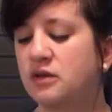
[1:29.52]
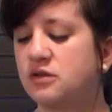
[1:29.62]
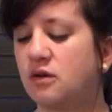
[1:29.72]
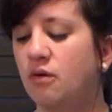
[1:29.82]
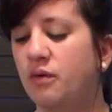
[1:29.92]

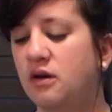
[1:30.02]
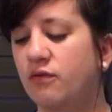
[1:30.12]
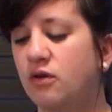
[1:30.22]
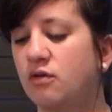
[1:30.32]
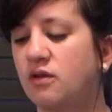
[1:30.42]
So
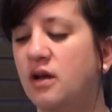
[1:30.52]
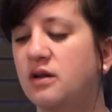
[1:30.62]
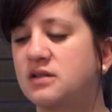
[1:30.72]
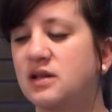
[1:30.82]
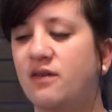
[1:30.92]
whenever you're done,
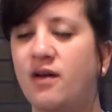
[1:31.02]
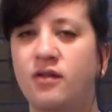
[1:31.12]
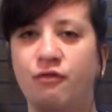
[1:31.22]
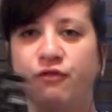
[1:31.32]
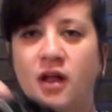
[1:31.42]
instead of
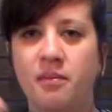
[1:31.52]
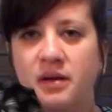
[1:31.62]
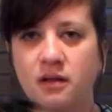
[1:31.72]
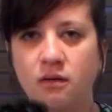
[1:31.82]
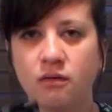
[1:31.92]
having a
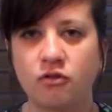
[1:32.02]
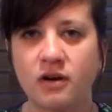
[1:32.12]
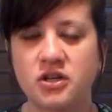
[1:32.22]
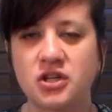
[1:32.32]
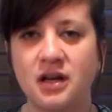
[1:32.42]
floppy little
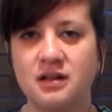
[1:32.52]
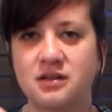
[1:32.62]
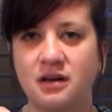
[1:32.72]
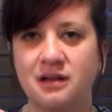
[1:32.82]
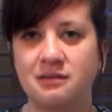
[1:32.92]
trash can, it's
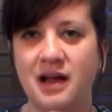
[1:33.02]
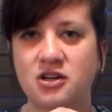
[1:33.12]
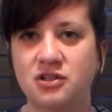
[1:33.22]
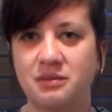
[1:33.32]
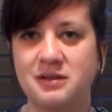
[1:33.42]
going to
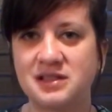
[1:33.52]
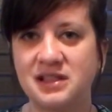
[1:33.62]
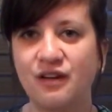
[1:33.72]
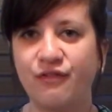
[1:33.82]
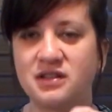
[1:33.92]
actually be
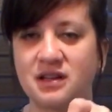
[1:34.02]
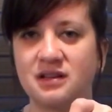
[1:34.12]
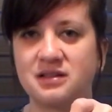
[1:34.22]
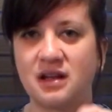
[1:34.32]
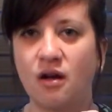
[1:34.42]
stiff, it's going
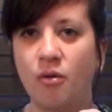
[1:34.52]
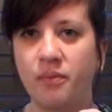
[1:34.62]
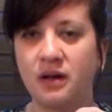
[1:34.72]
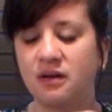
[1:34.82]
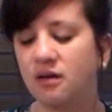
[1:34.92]
to stay
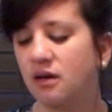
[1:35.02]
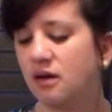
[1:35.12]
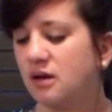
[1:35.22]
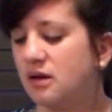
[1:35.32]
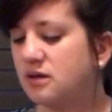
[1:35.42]
open,
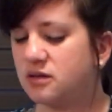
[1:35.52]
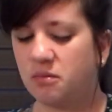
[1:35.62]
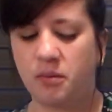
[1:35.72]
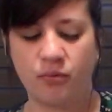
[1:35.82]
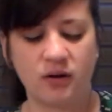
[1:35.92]
it's going
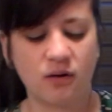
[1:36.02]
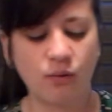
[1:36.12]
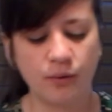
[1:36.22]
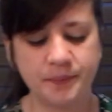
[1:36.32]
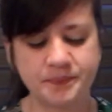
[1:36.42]
to be pretty
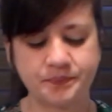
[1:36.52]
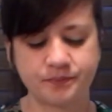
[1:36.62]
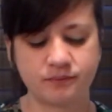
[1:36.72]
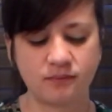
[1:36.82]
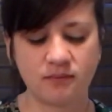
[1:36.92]
cool.
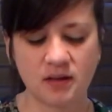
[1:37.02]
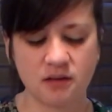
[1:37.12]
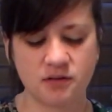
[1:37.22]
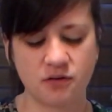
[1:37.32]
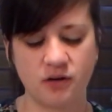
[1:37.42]

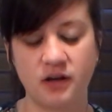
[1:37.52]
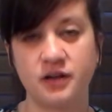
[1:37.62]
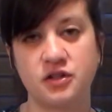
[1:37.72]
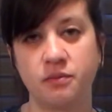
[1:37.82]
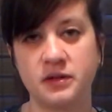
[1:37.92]
So you're going to
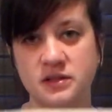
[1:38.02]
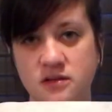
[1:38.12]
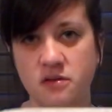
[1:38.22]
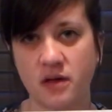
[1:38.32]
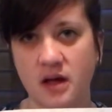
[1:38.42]
need 2
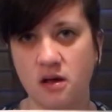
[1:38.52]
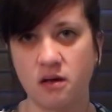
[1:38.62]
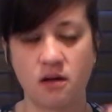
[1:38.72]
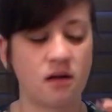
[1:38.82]
pieces of that.